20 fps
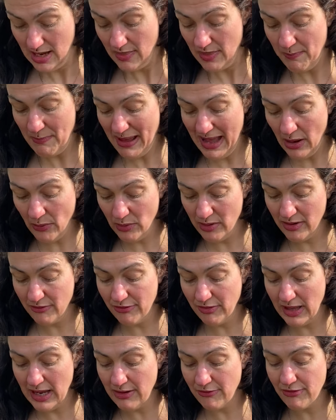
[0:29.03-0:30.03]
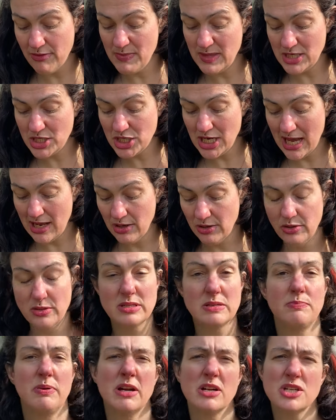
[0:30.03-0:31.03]
The power of light from the
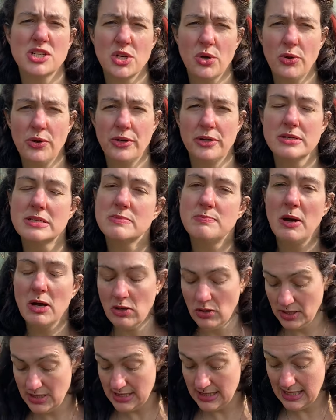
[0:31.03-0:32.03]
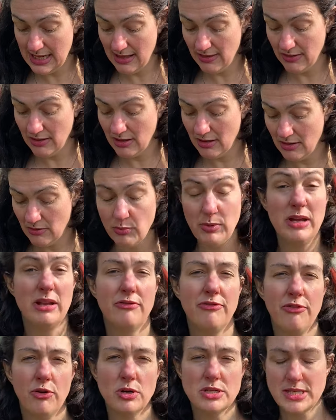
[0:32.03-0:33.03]
shadows, bare shoulders buckled together,
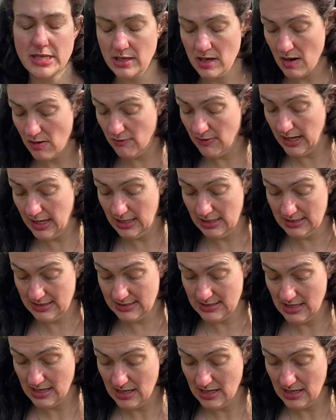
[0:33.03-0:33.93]
reinforcing our rights.